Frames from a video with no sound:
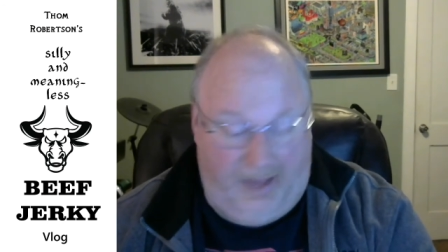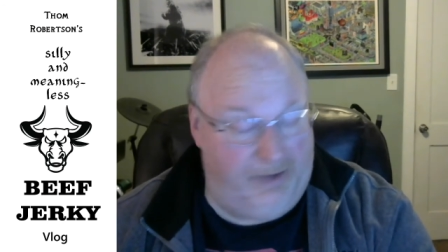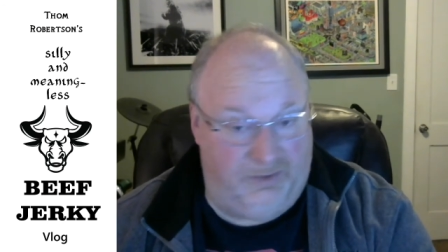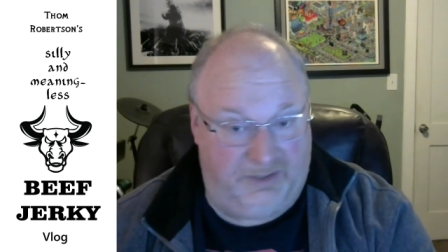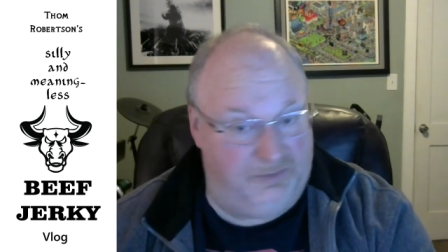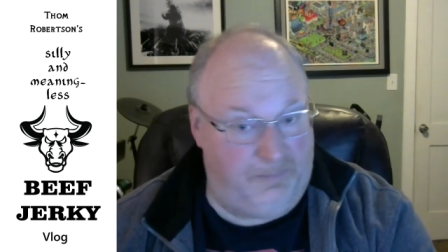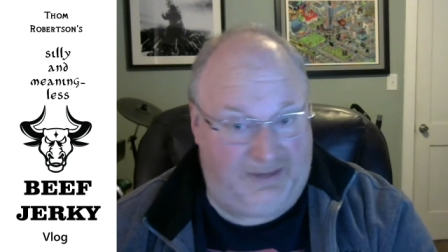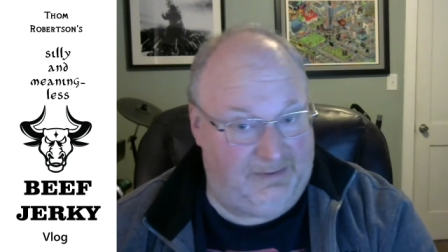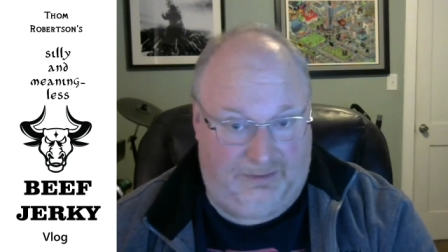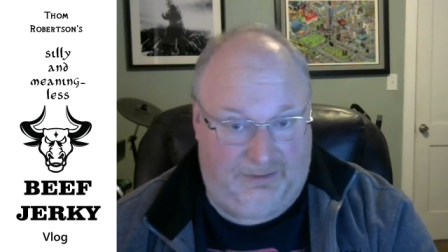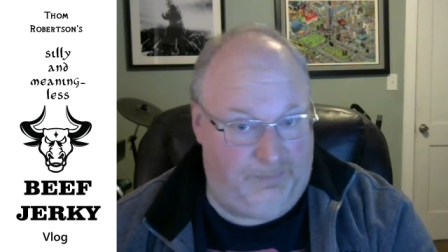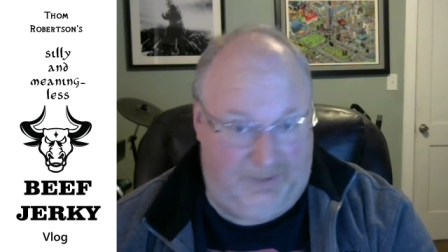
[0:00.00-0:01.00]
I don't expect
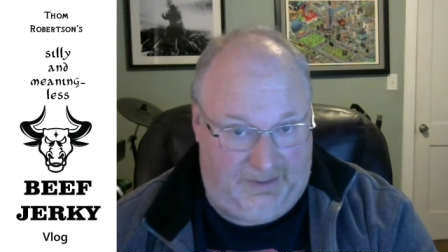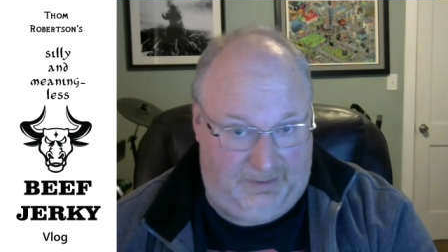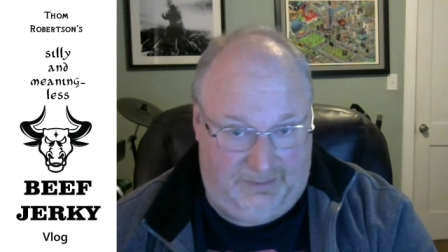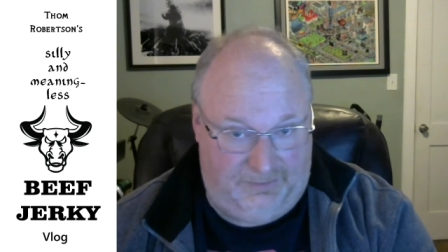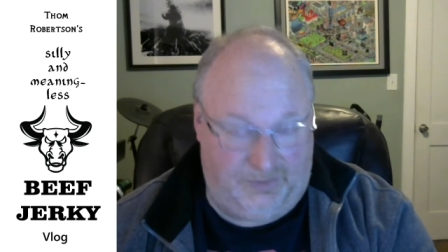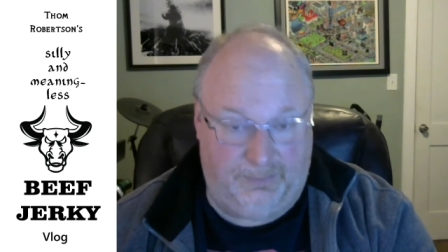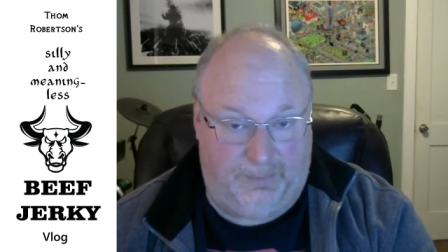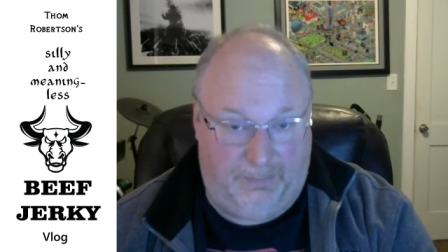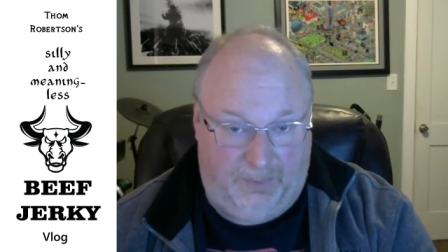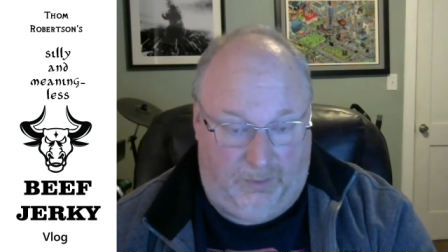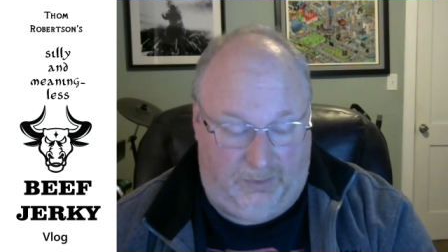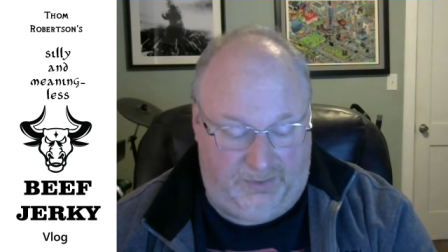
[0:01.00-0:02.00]
it to be super
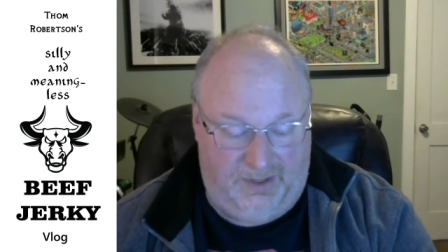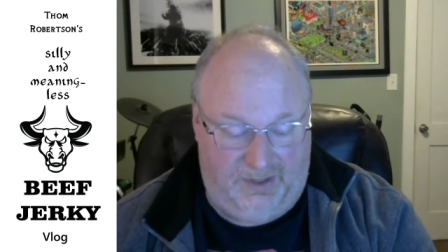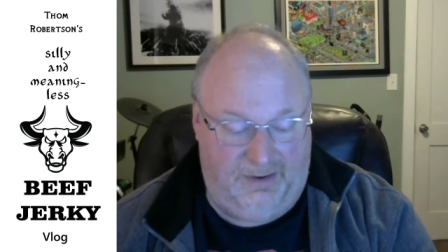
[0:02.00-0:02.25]
bold.